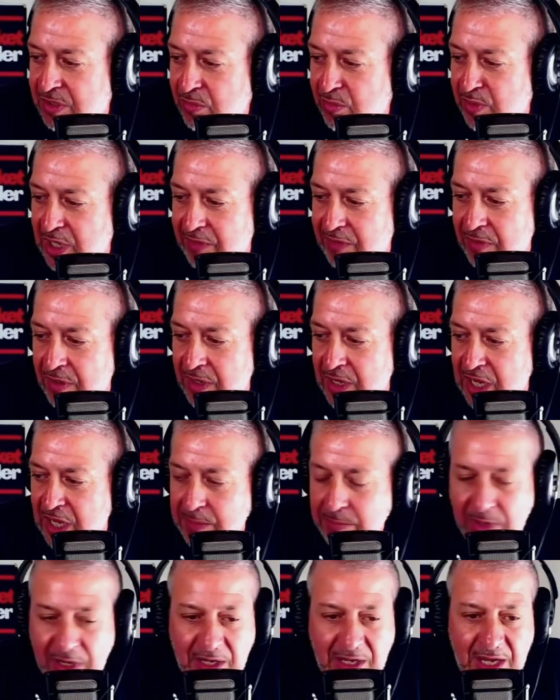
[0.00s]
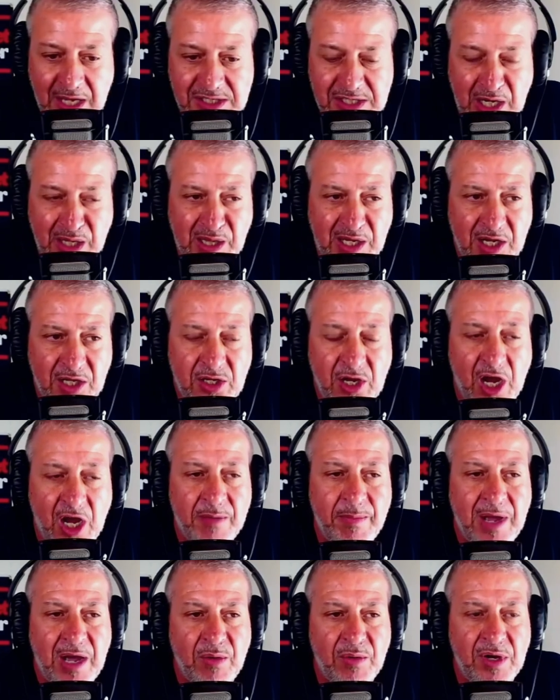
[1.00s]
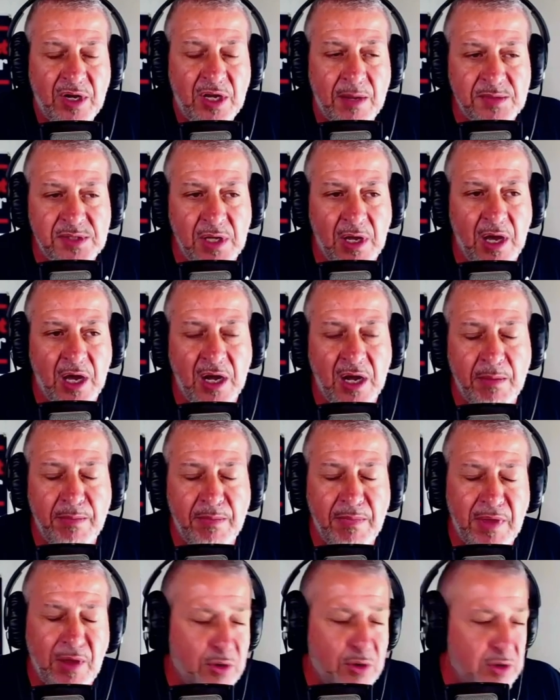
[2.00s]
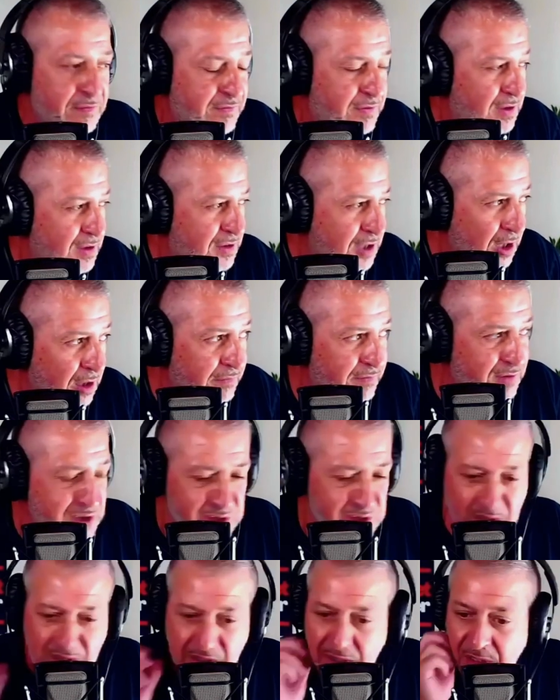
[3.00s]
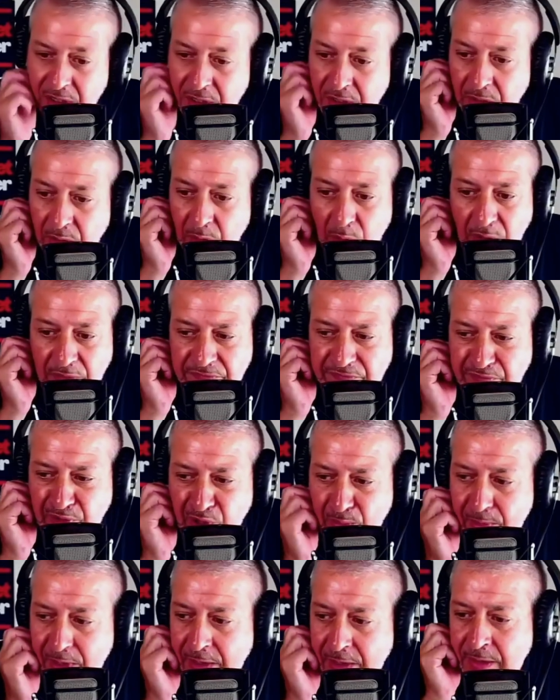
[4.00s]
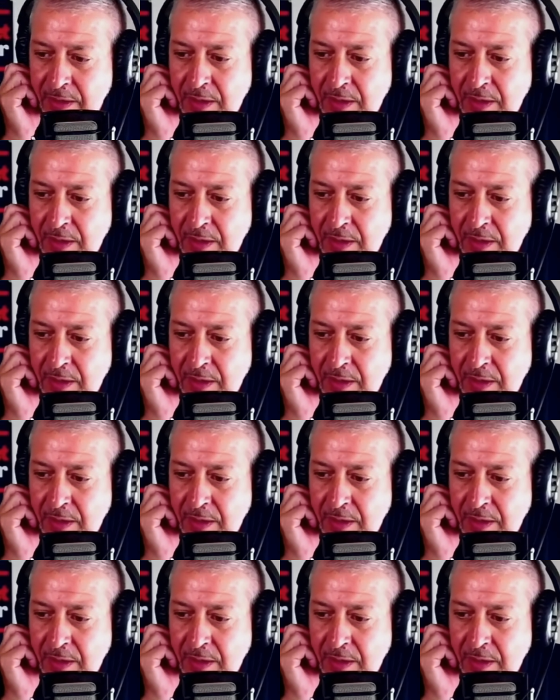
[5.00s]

whenever anybody has anything to talk about when it comes to automotive, television, or film.